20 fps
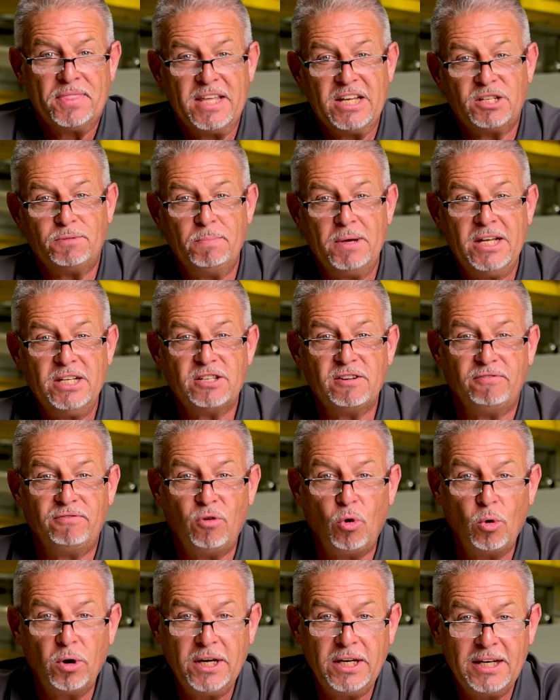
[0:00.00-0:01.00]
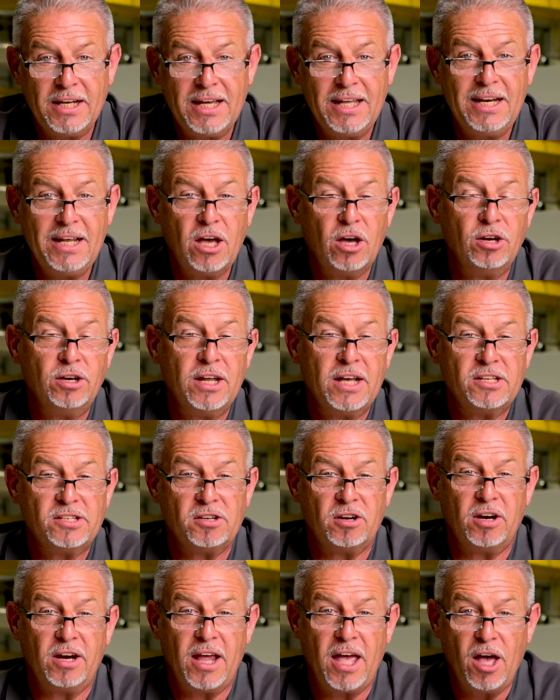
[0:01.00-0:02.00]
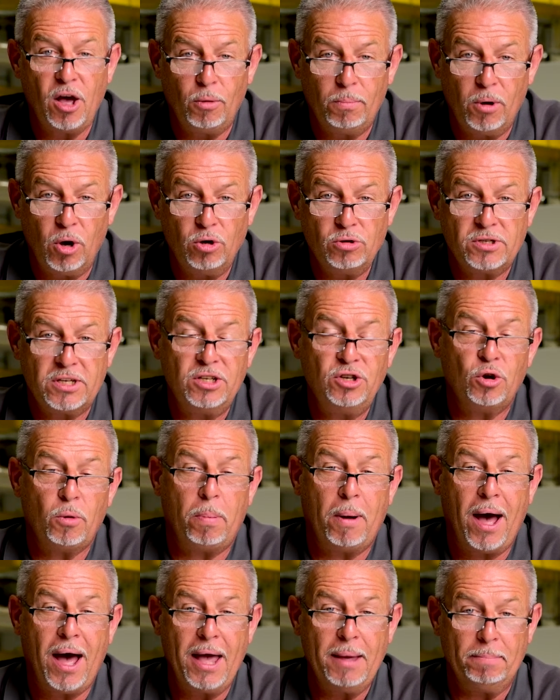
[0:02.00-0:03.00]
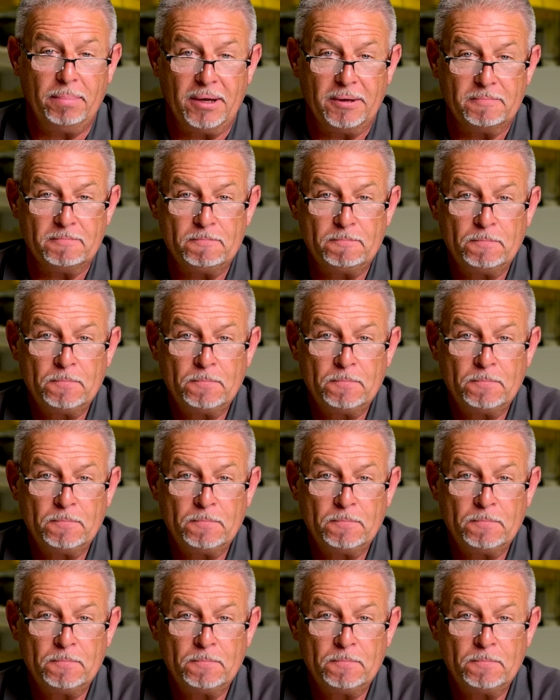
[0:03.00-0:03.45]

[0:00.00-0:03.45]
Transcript: This means avoiding any unnecessary elbows in your piping.